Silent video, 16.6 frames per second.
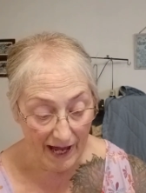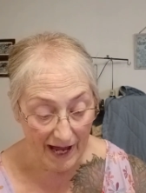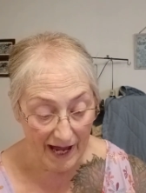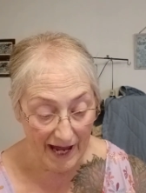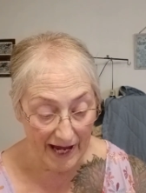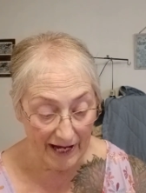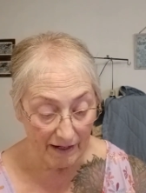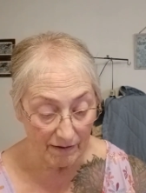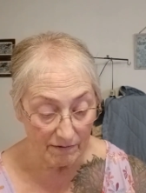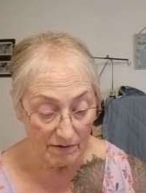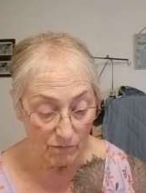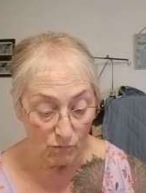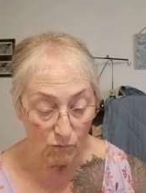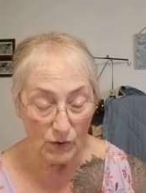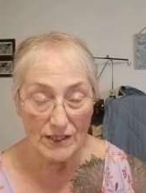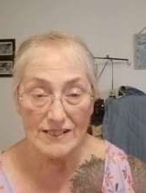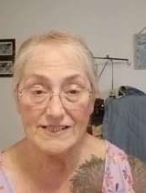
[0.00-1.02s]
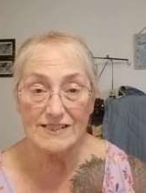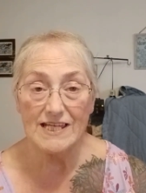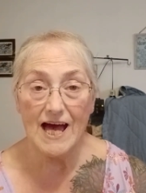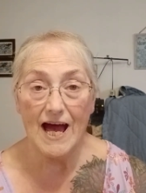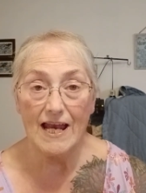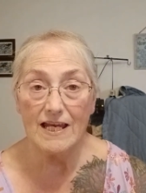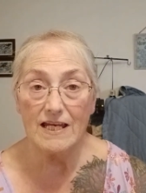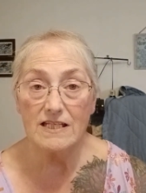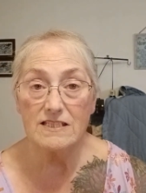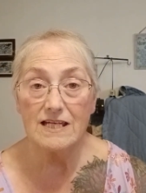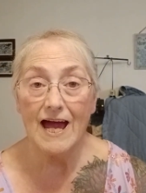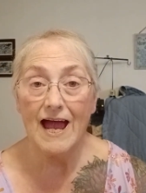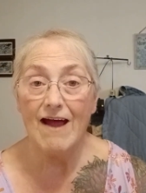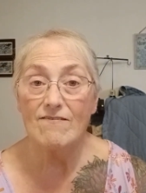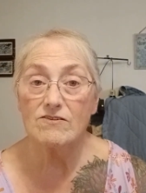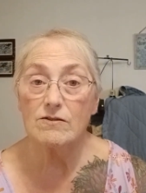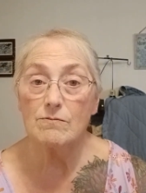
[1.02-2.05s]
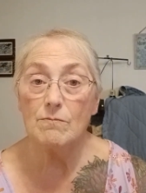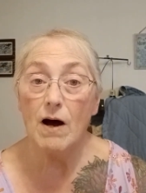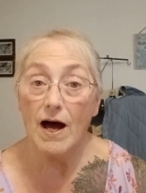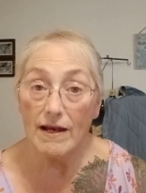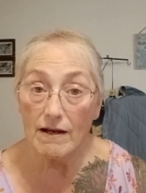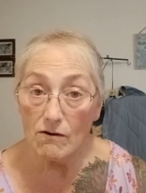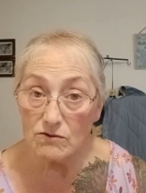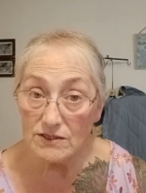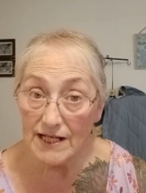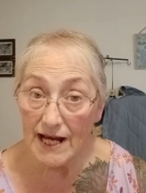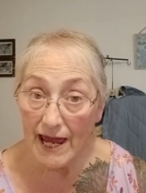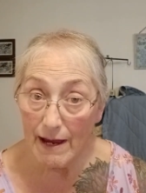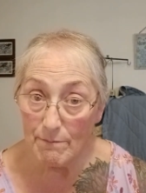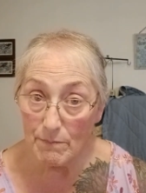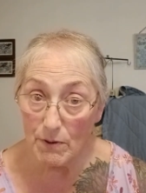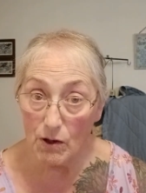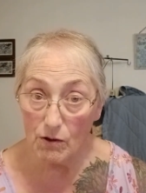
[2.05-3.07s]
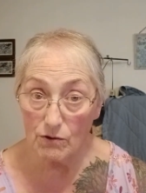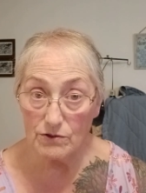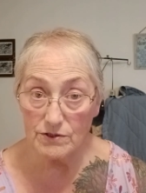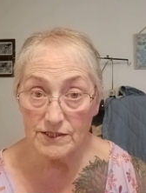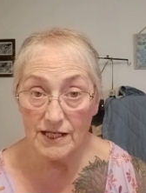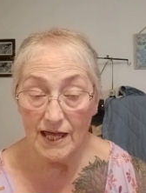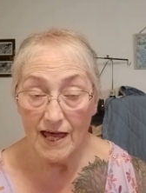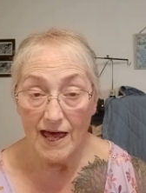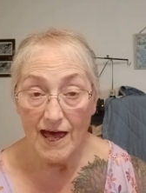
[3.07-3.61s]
And we decided to have some hot dogs and hamburgers.